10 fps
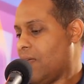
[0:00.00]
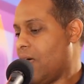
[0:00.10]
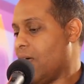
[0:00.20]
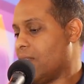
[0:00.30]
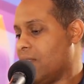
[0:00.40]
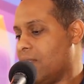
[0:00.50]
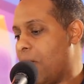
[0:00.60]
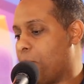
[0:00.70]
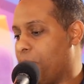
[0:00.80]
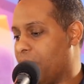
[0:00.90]
Like,
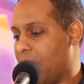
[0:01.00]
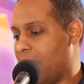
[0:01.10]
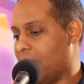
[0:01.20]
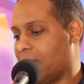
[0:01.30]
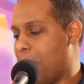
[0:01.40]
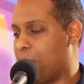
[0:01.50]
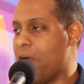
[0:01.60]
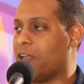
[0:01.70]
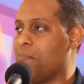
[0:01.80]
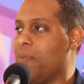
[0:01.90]
man, really? That
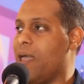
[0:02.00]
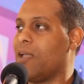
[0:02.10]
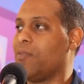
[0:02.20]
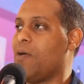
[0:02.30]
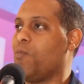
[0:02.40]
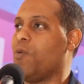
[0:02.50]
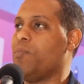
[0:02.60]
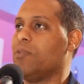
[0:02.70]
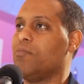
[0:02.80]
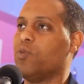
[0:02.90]
Birkin bag of that
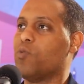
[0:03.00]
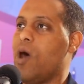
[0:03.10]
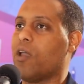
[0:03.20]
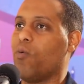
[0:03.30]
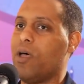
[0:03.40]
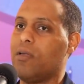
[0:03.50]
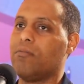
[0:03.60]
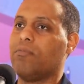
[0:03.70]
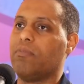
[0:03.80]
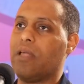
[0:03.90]
woman was walking
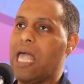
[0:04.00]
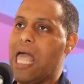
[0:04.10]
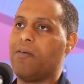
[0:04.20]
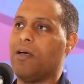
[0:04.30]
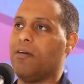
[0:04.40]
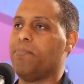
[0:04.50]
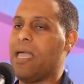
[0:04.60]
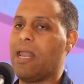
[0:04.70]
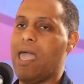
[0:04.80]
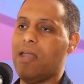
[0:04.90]
around at,
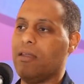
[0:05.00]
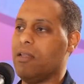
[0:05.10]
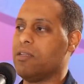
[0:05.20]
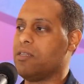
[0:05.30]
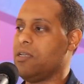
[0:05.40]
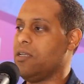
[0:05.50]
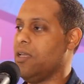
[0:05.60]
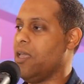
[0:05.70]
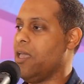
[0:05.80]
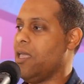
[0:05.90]
Manhattan, and she,
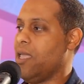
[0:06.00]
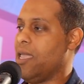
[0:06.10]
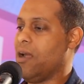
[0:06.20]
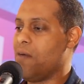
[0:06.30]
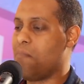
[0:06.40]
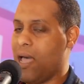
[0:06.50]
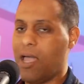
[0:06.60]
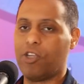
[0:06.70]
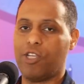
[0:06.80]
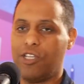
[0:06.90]
in her
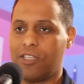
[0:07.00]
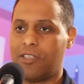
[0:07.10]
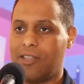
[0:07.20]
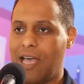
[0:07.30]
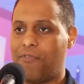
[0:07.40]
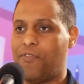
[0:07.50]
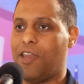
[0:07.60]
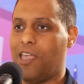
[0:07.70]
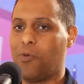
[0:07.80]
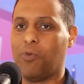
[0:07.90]
mind, she just did not
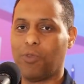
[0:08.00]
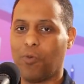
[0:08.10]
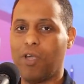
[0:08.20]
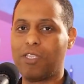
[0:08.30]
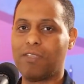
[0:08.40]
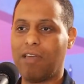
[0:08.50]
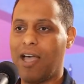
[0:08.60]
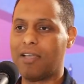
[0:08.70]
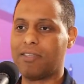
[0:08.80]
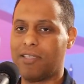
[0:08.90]
fit in with the rest of the
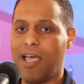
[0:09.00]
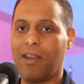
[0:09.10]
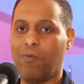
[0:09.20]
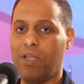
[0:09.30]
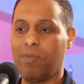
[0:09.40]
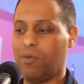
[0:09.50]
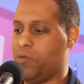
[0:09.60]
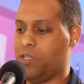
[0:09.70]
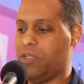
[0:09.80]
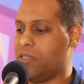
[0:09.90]
high society women
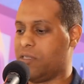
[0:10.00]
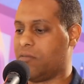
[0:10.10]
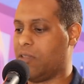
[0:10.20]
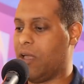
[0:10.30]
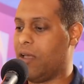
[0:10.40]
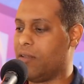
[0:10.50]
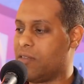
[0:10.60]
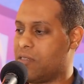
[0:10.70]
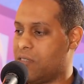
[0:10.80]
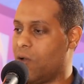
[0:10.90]
who she just
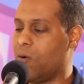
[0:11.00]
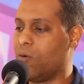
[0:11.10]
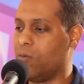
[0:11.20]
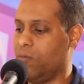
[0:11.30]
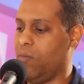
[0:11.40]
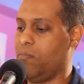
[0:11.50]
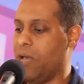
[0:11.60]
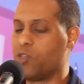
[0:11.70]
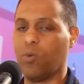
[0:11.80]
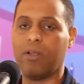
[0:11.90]
so
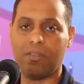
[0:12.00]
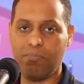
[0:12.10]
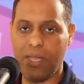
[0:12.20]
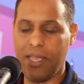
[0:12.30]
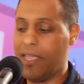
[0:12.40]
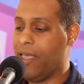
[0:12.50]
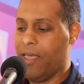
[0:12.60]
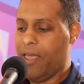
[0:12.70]
much wanted to be.